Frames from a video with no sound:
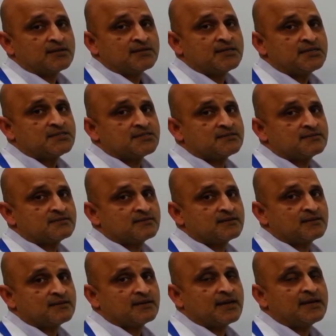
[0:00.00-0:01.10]
This
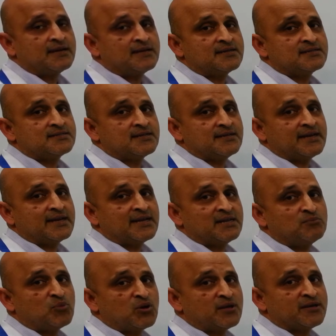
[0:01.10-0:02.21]
renders the DNA
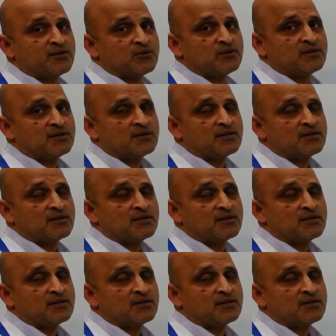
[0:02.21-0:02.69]
molecule